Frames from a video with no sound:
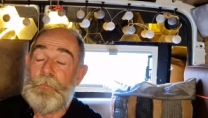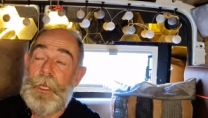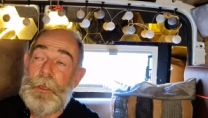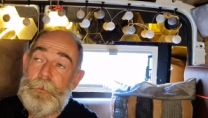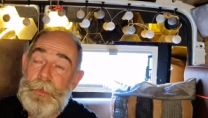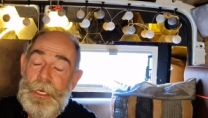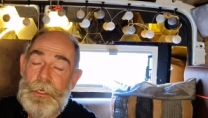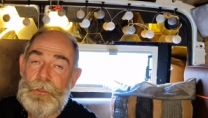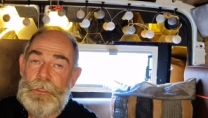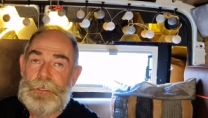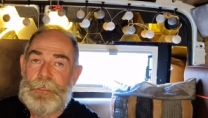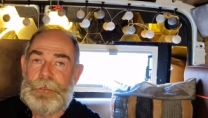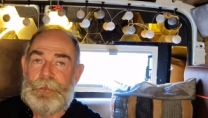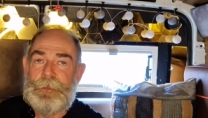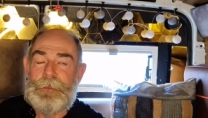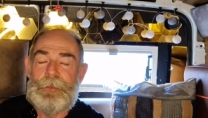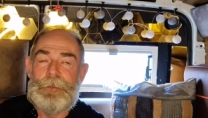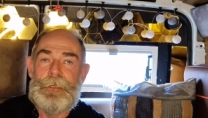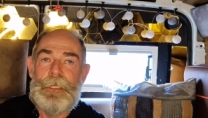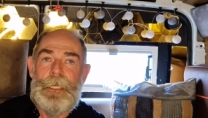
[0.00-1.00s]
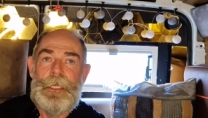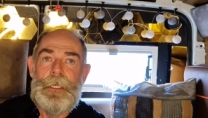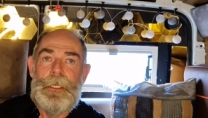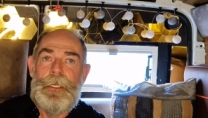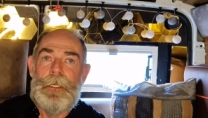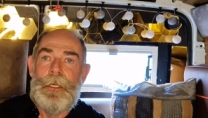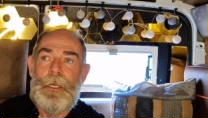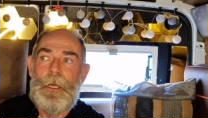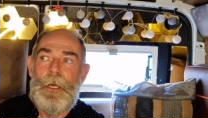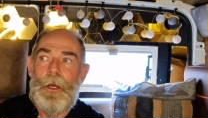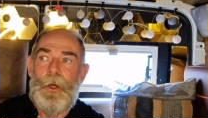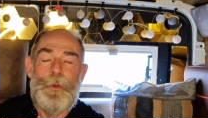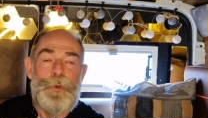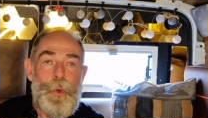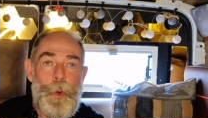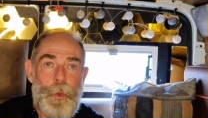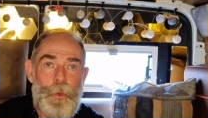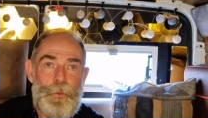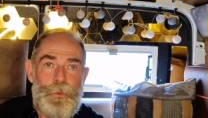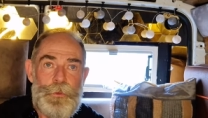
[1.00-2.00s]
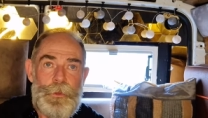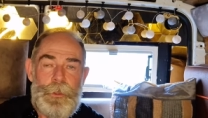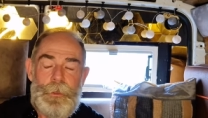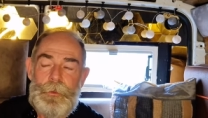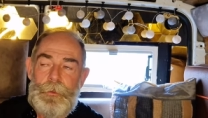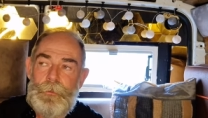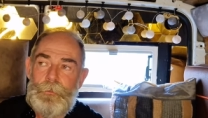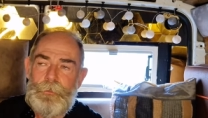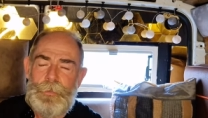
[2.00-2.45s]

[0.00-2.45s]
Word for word: American, an author,